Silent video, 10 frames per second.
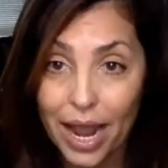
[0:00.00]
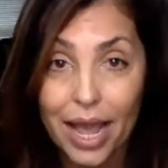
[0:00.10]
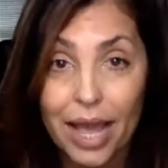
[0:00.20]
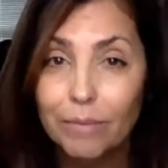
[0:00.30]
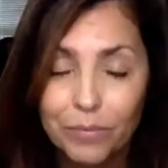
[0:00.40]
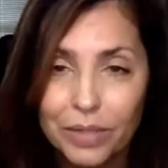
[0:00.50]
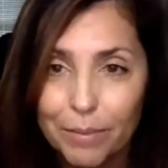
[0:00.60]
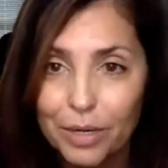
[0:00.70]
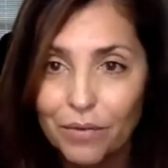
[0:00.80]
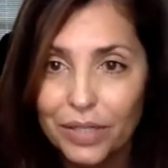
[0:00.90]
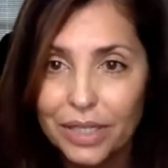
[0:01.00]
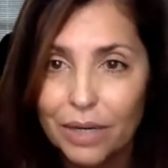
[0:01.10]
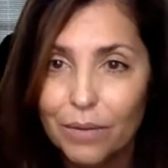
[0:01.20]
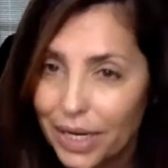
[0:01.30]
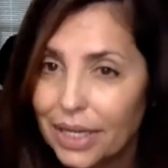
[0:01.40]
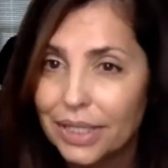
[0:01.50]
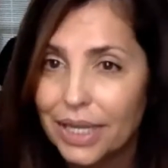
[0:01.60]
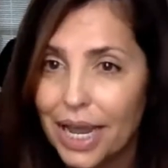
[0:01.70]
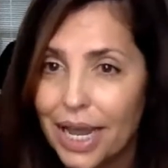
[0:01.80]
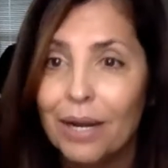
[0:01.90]
Anne, let me know if I said it right. I think it's
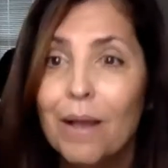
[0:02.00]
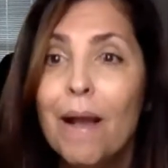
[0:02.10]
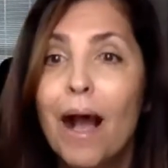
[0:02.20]
Anne.